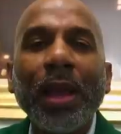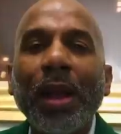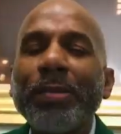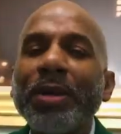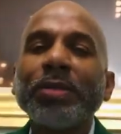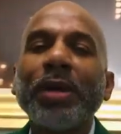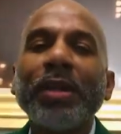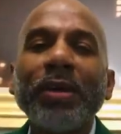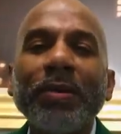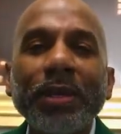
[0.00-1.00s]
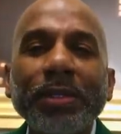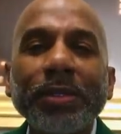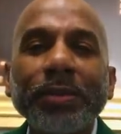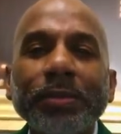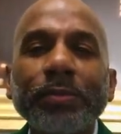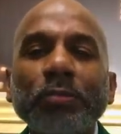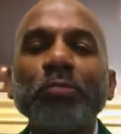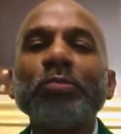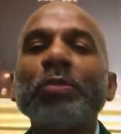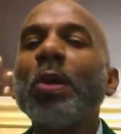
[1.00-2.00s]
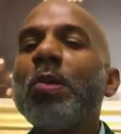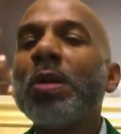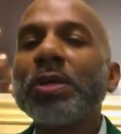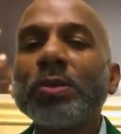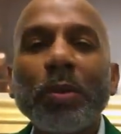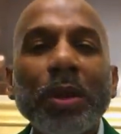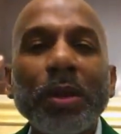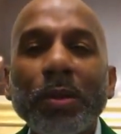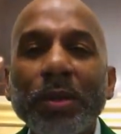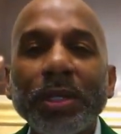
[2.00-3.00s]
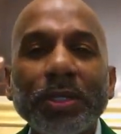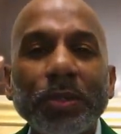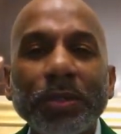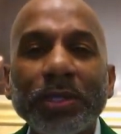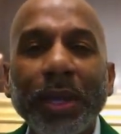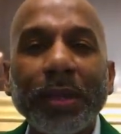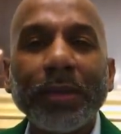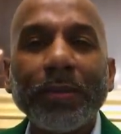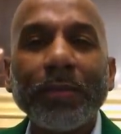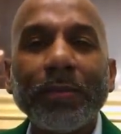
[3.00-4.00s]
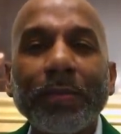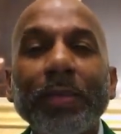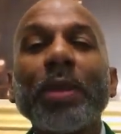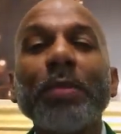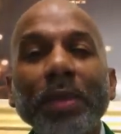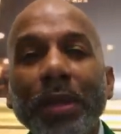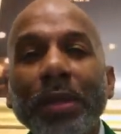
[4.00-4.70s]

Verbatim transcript: How much do I love Eastern? Who else would wear a green suit jacket? Me.